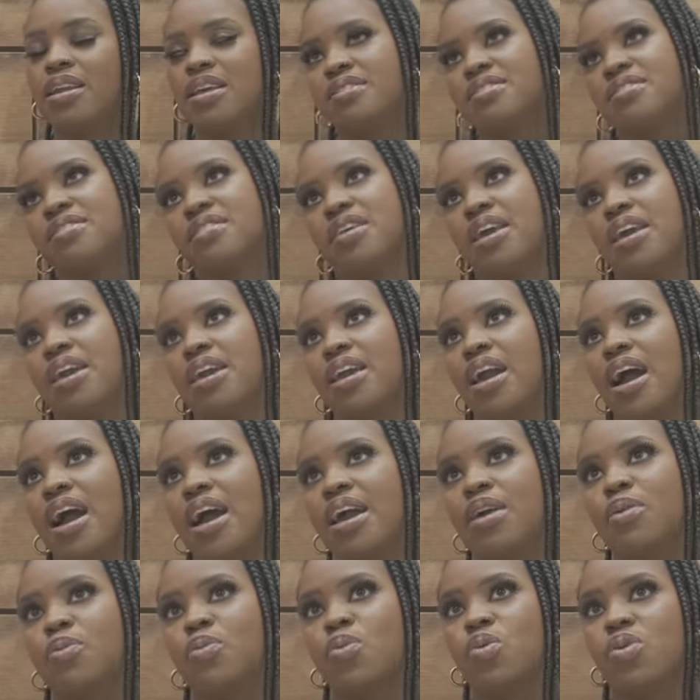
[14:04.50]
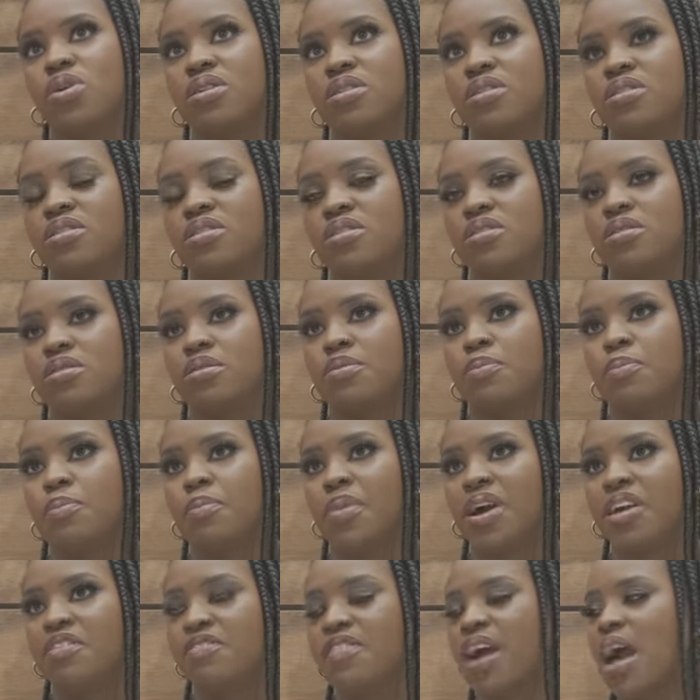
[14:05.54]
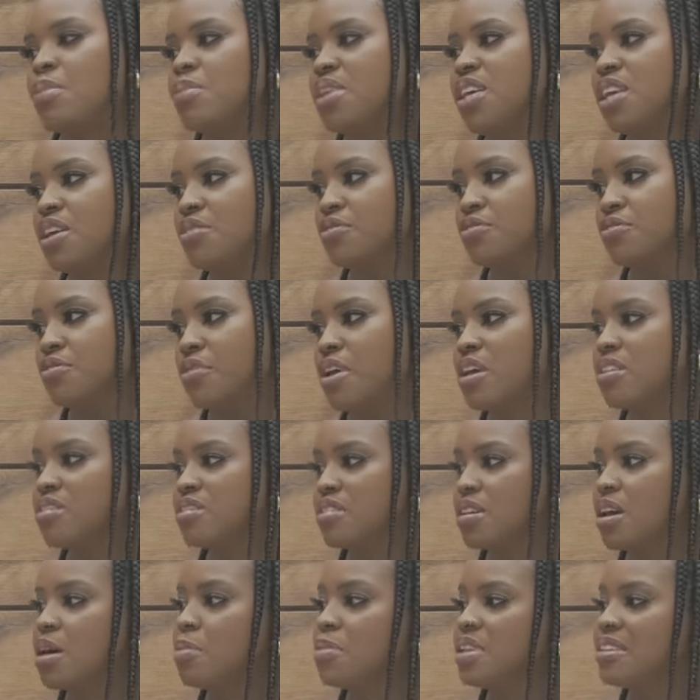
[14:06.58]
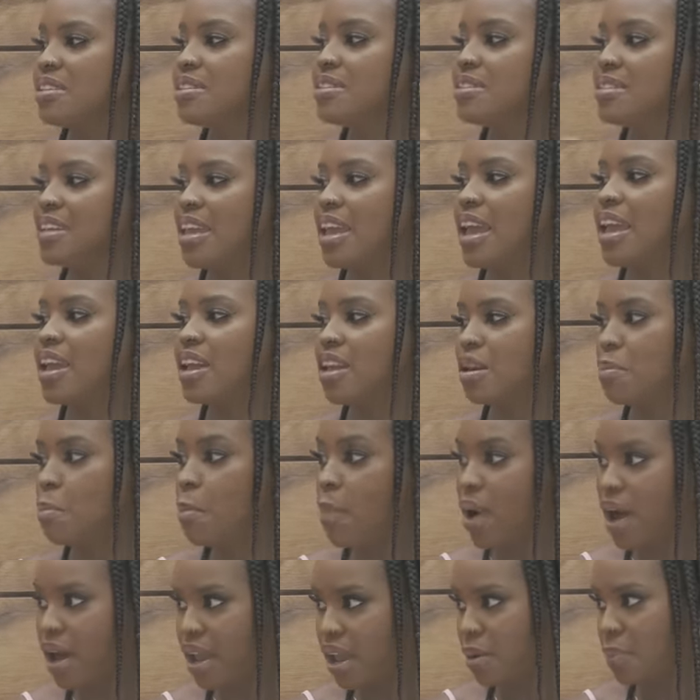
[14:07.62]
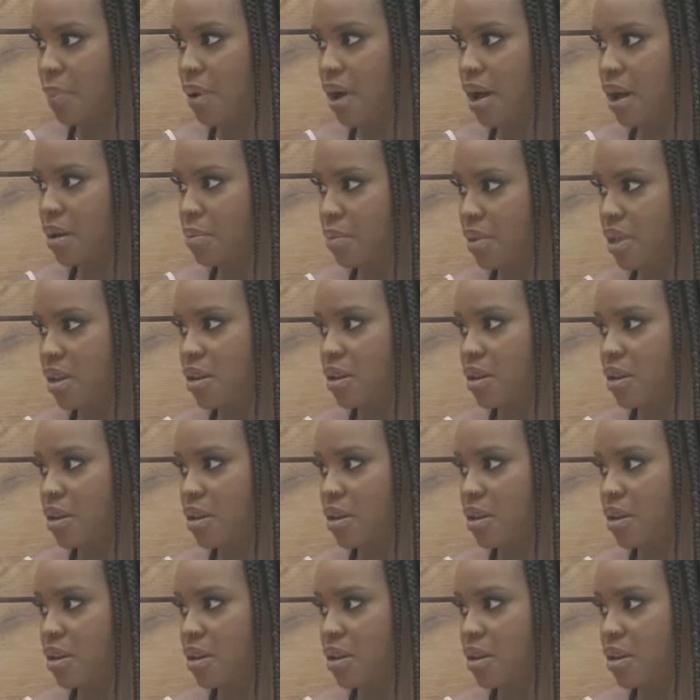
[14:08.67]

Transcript: let's say I want my family and friends to come and stay in my apartment.